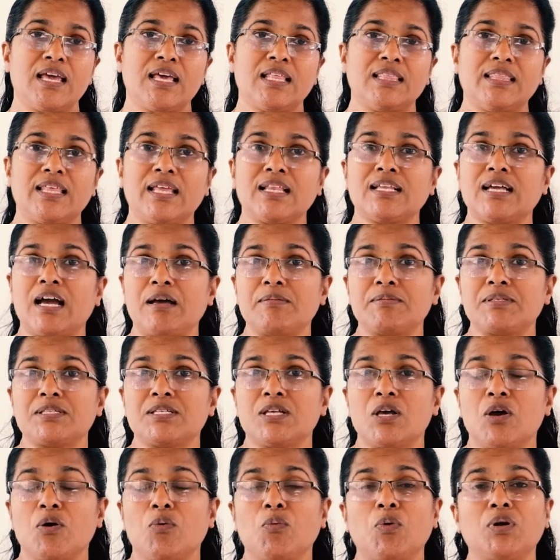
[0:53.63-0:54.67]
Then comes,
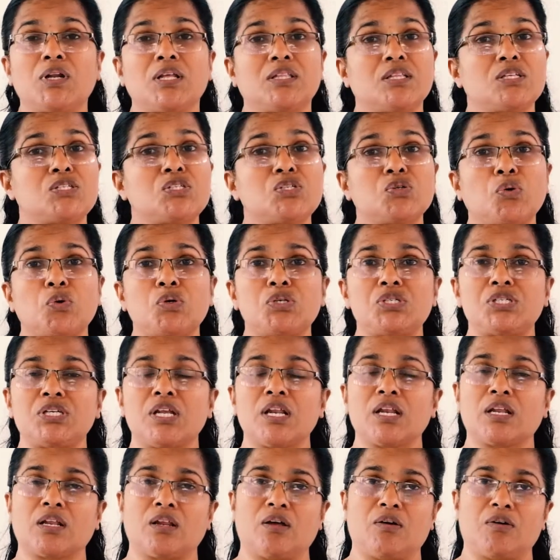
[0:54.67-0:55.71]
what are the social
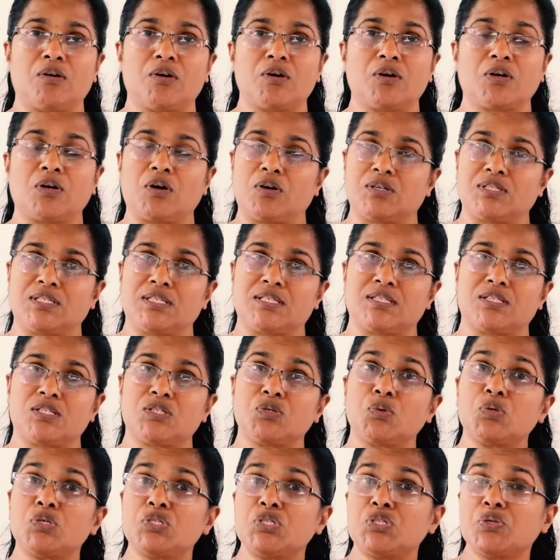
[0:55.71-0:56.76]
causes,
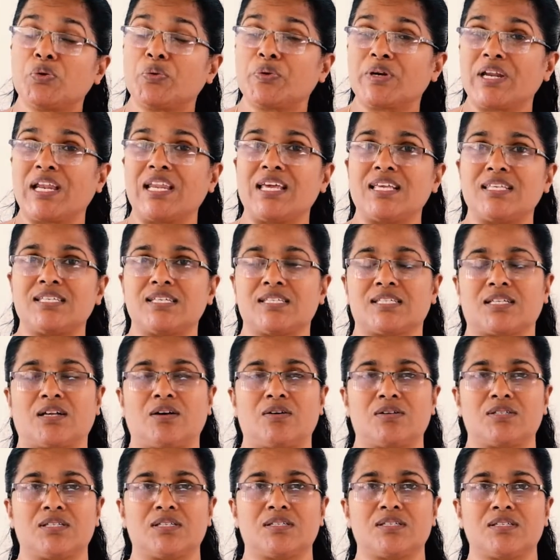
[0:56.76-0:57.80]
socio-religious
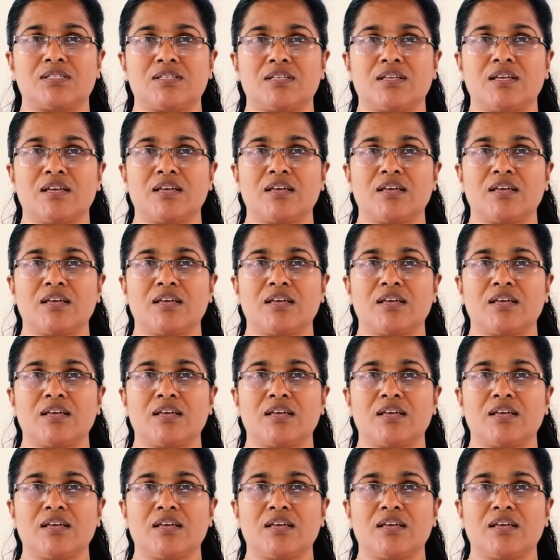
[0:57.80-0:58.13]
causes?